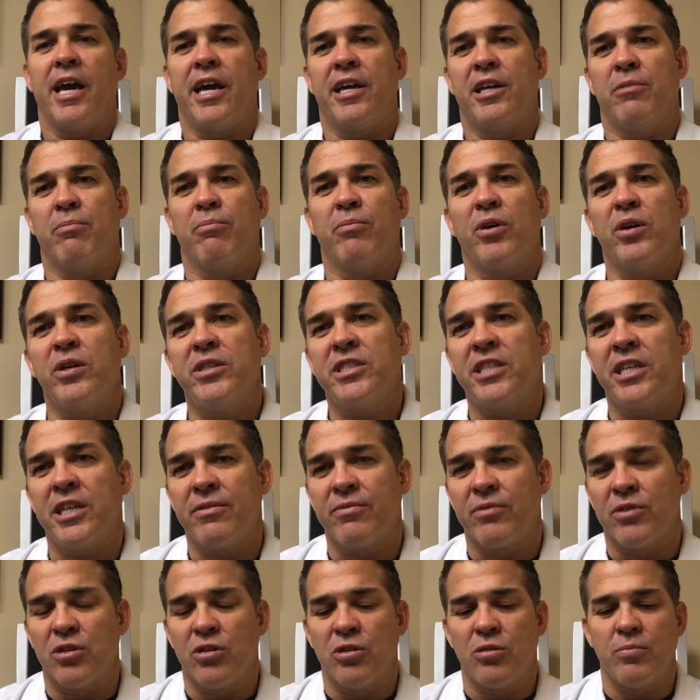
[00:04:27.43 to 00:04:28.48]
An emergency
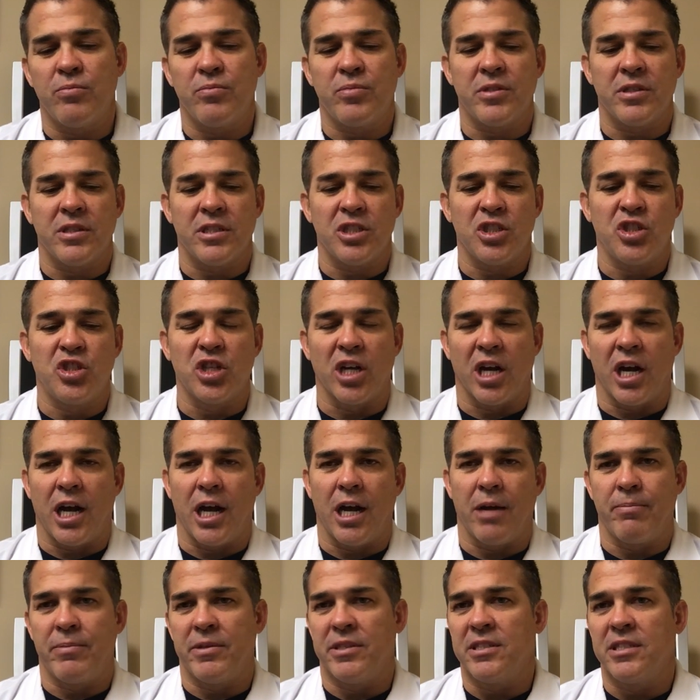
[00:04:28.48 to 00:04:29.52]
room's
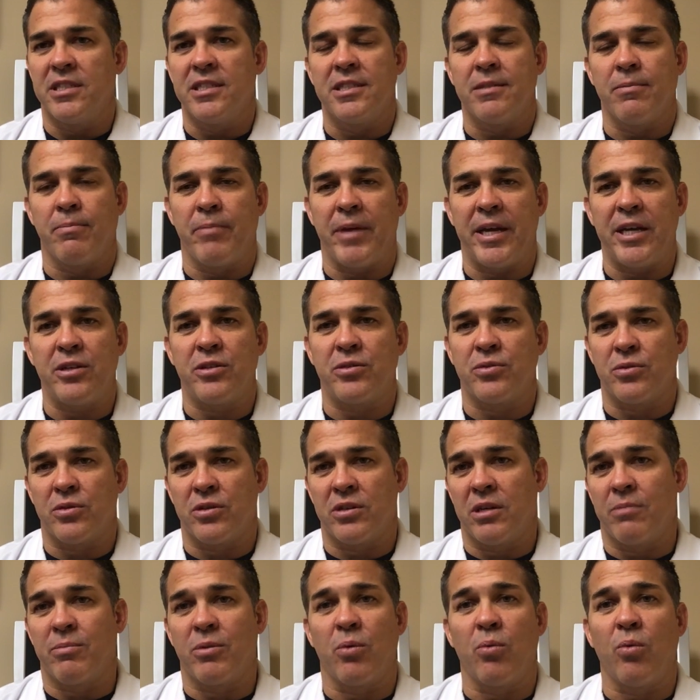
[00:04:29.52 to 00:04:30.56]
job is to make sure
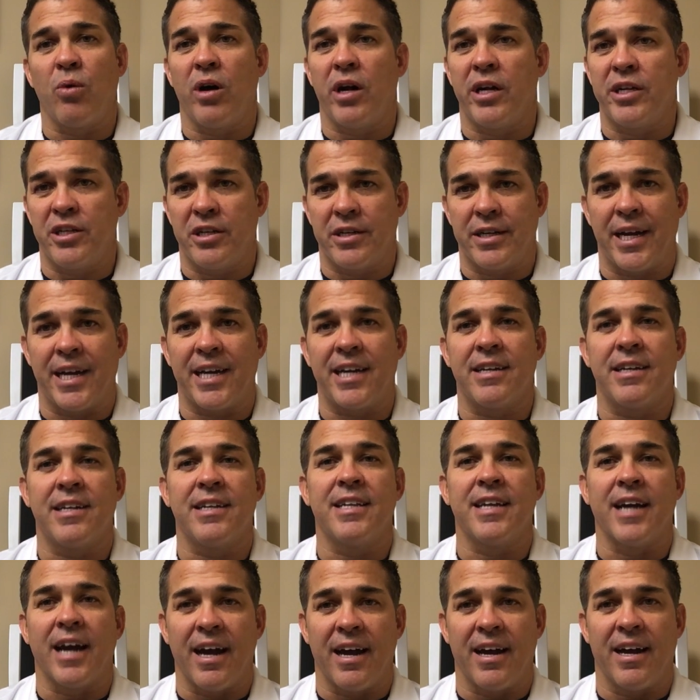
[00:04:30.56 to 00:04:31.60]
number one, you're not going to
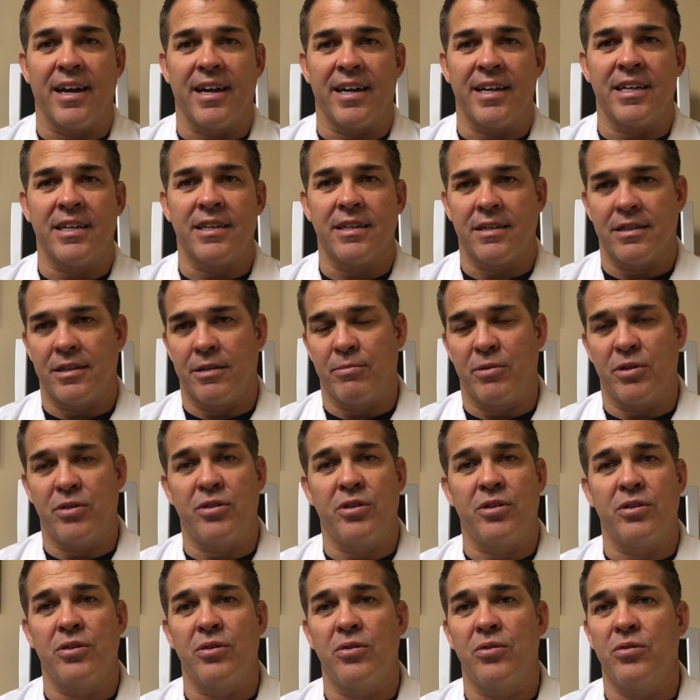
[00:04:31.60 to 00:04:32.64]
die. Number
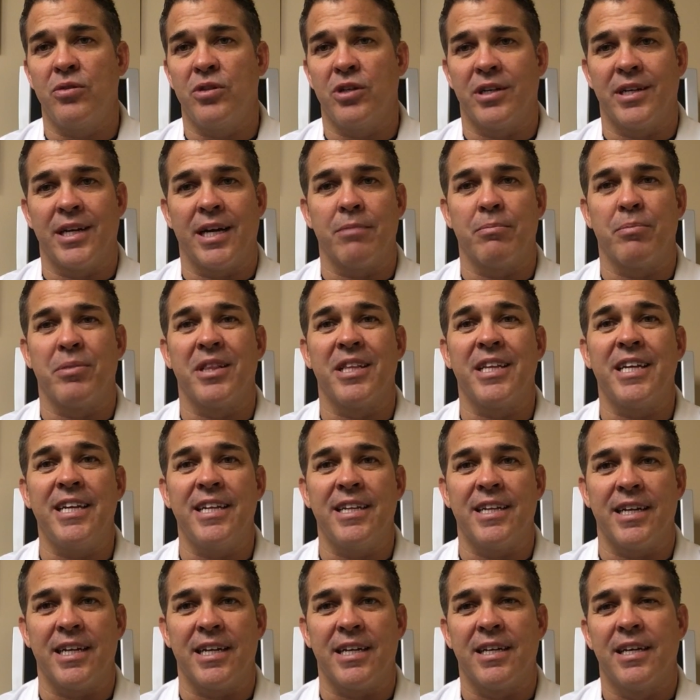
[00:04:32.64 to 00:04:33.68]
two, you're not
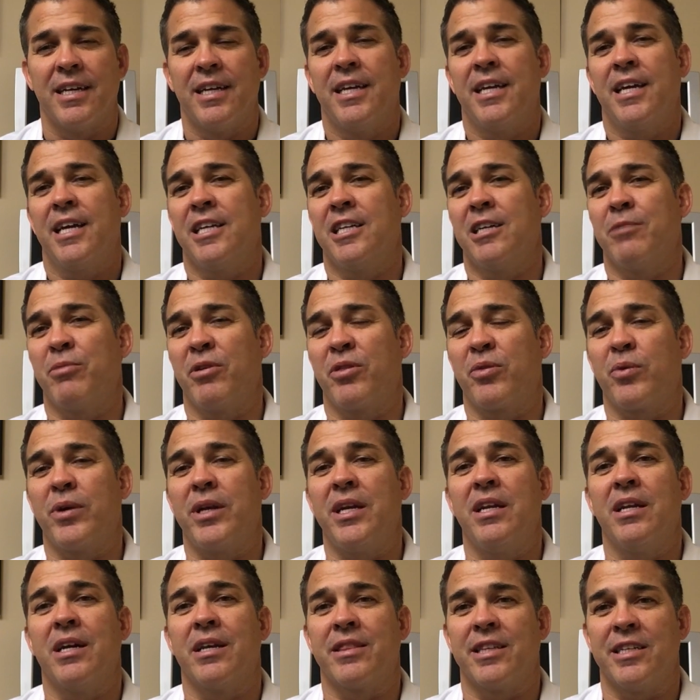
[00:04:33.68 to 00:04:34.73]
bleeding. Number three,
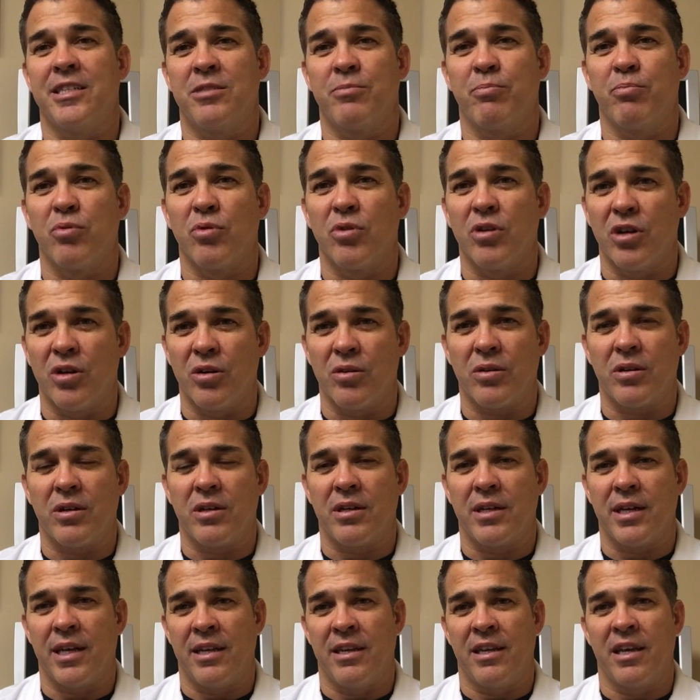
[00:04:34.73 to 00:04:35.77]
nothing's broke
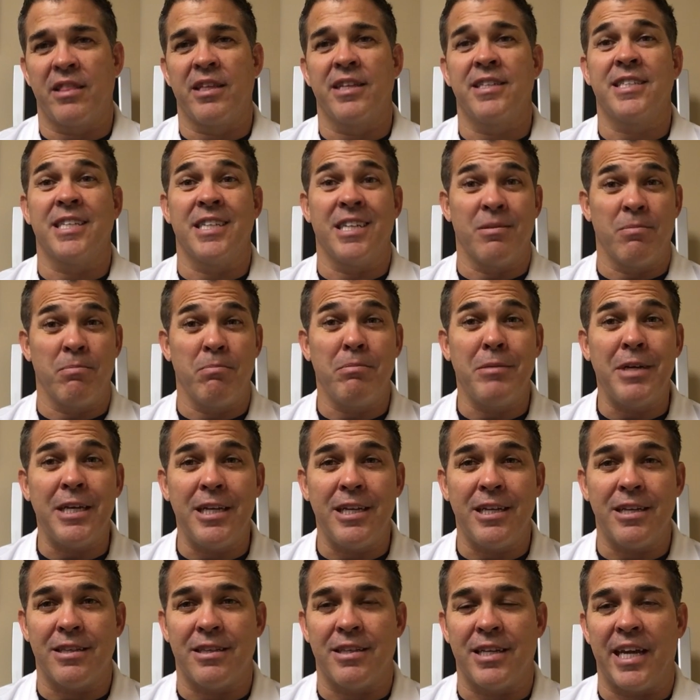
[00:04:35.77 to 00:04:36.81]
and nothing's in
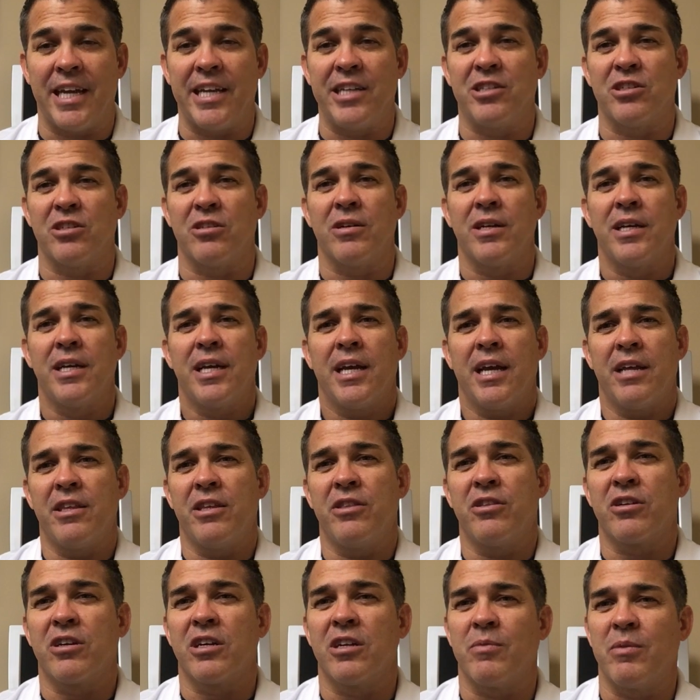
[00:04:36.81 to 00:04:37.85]
immediate danger. Then
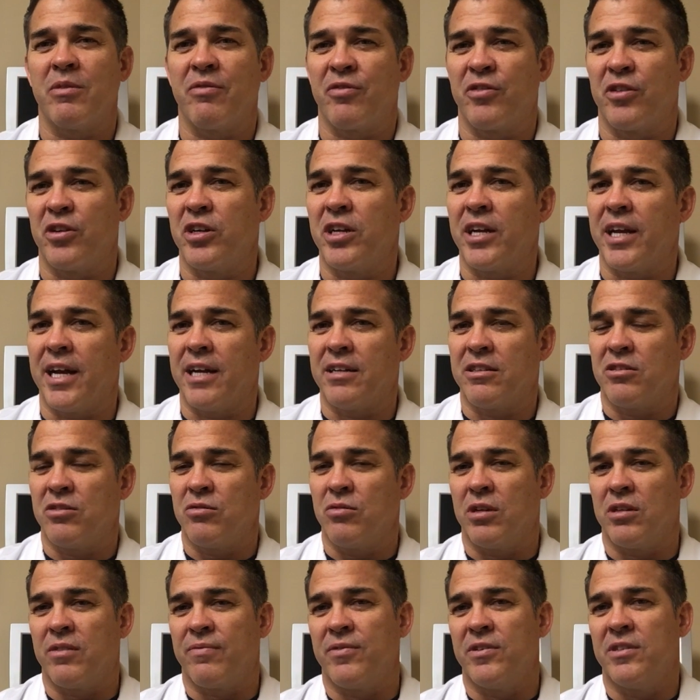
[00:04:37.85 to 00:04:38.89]
they're going to refer you out
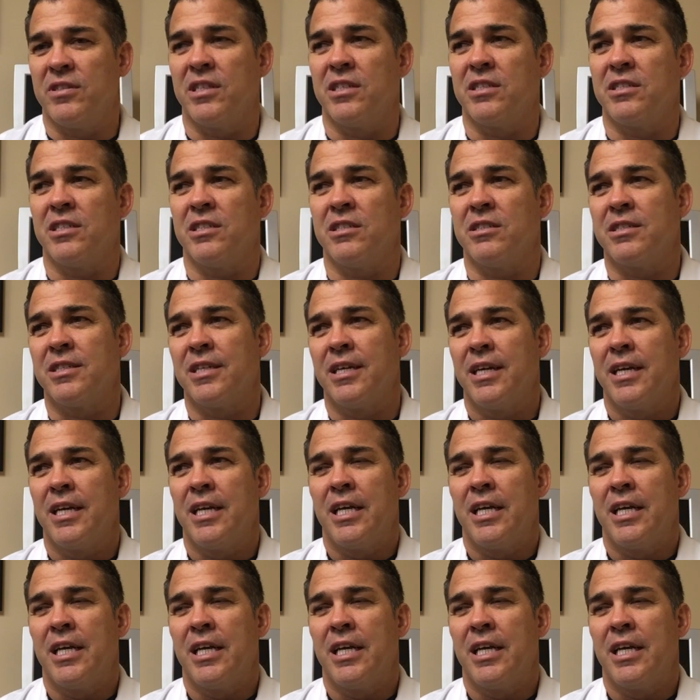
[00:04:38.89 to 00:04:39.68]
to other physicians.